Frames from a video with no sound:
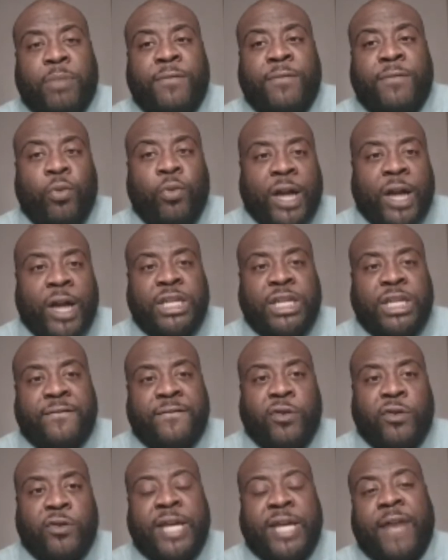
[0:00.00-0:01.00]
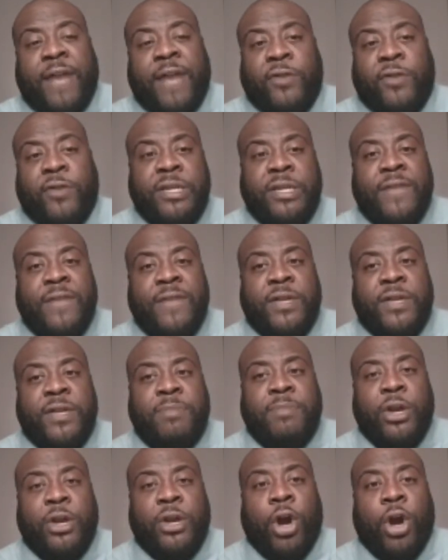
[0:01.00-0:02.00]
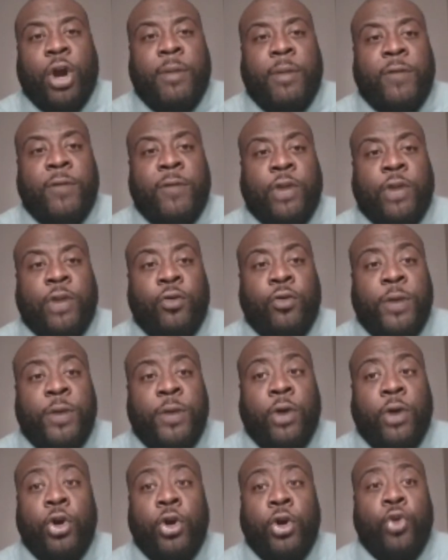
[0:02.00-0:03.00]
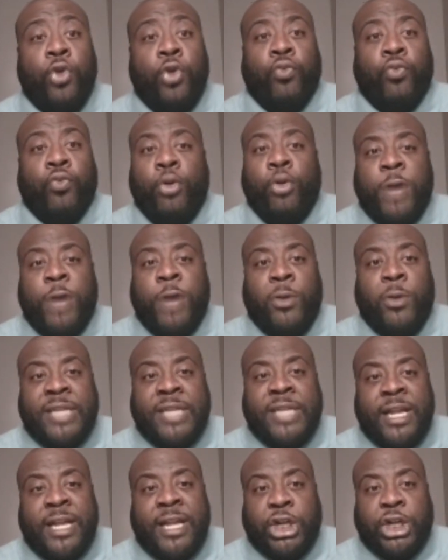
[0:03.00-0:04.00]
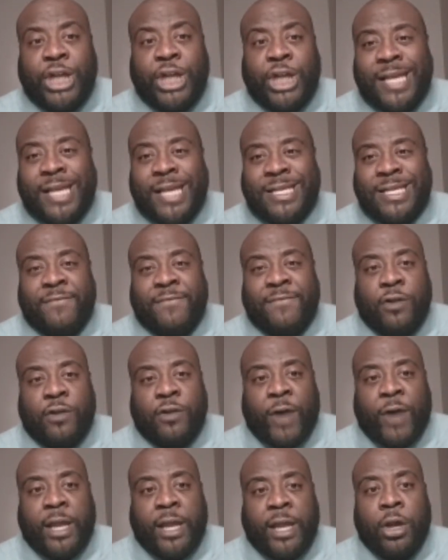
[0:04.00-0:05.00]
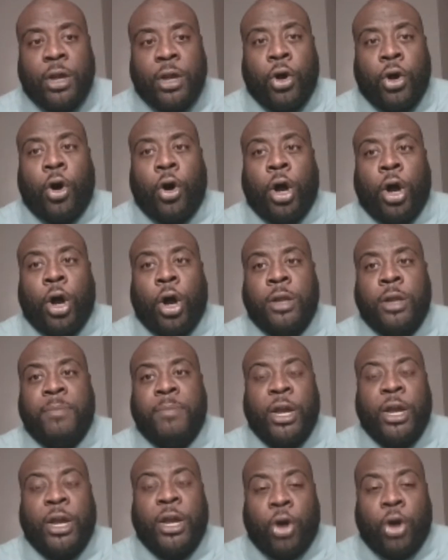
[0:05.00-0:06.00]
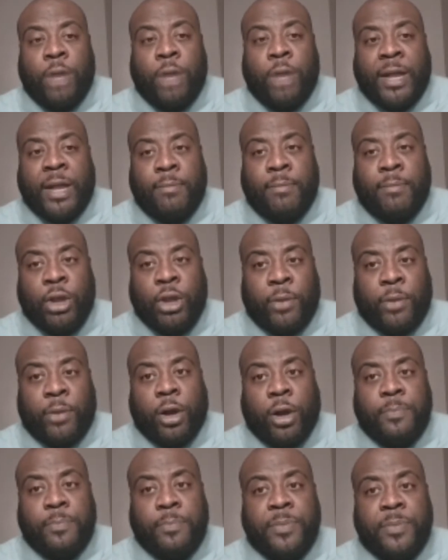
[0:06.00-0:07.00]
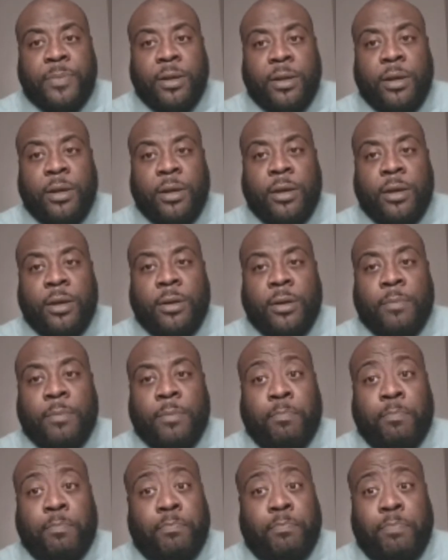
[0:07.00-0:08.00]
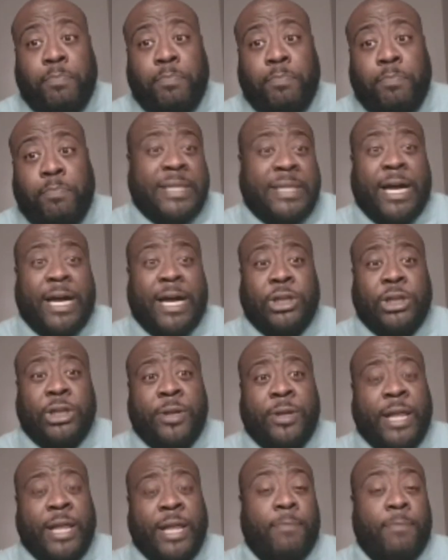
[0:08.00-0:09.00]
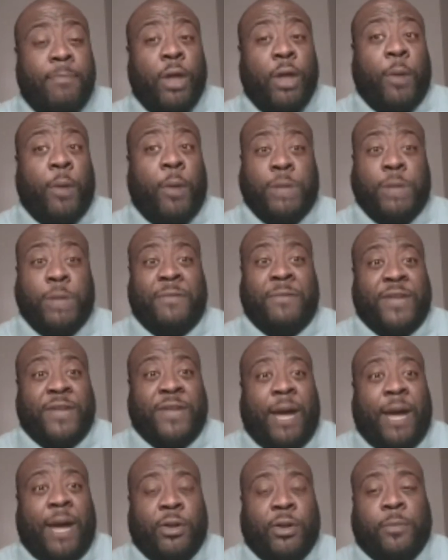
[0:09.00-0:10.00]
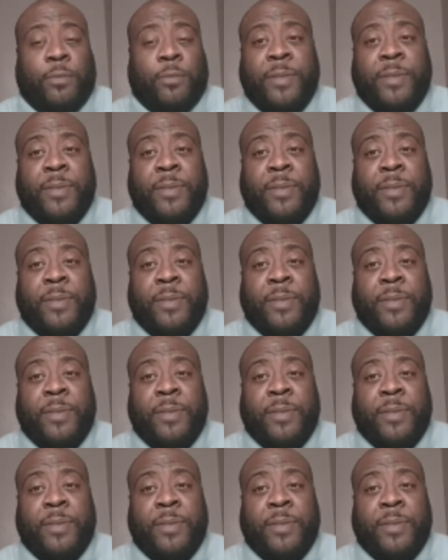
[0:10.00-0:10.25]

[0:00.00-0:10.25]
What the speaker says: you watch that first half on defense being guarded by Ricky Rubio, Rubio was hitting shots left and right on being guarded by LaMelo Ball. But besides all that, LaMelo Ball's been phenomenal.